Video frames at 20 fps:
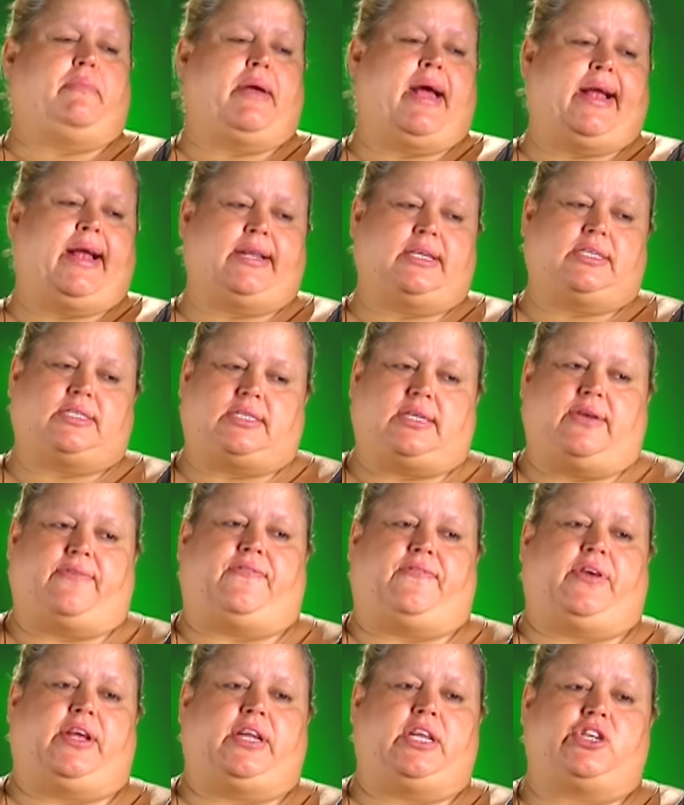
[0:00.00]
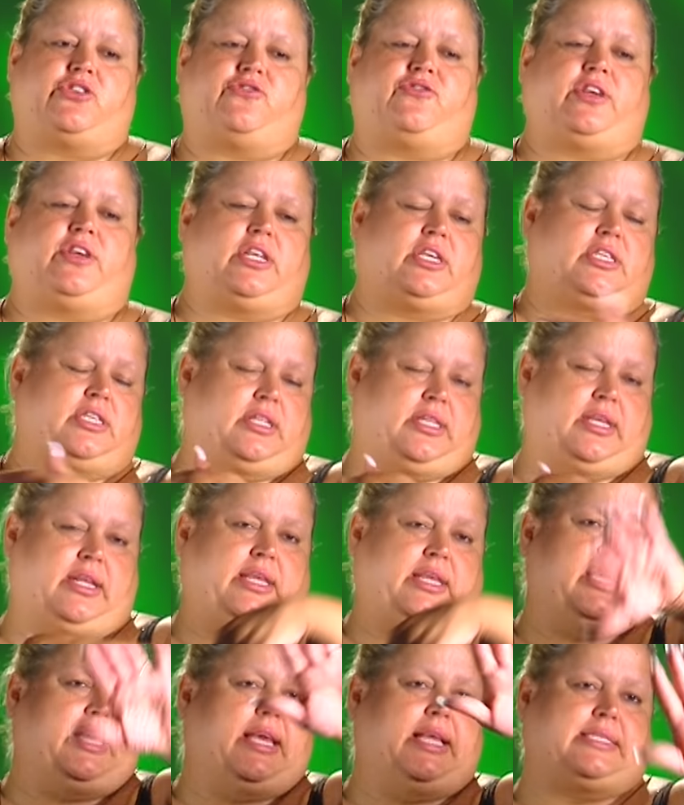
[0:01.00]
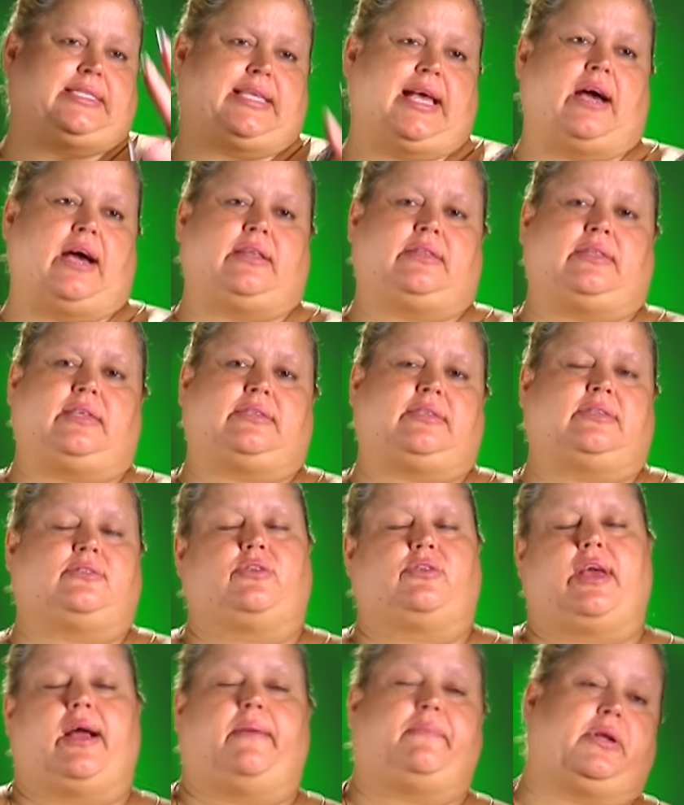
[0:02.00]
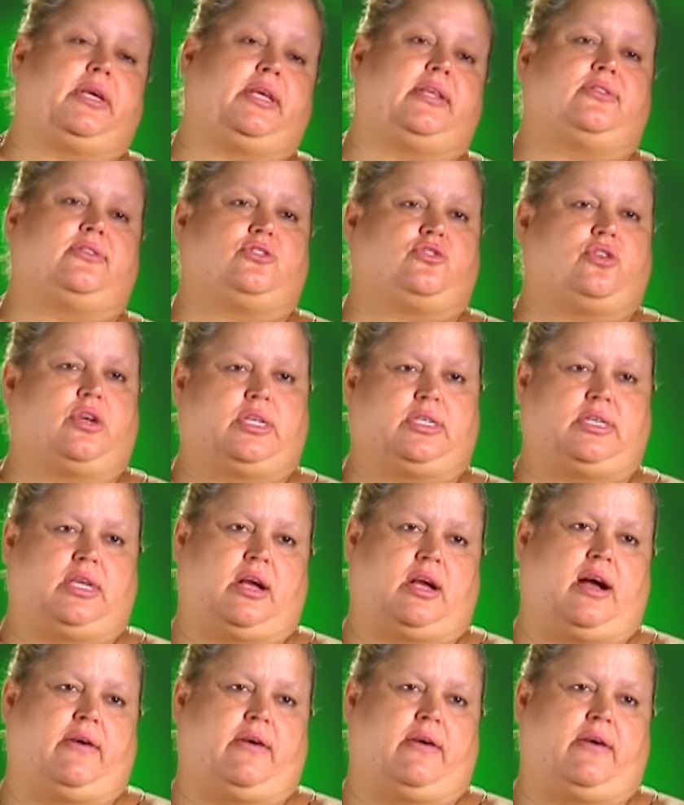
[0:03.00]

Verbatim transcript: we manage to finish, finish. And then he gets out and then says, okay, I'm gonna get in the truck and take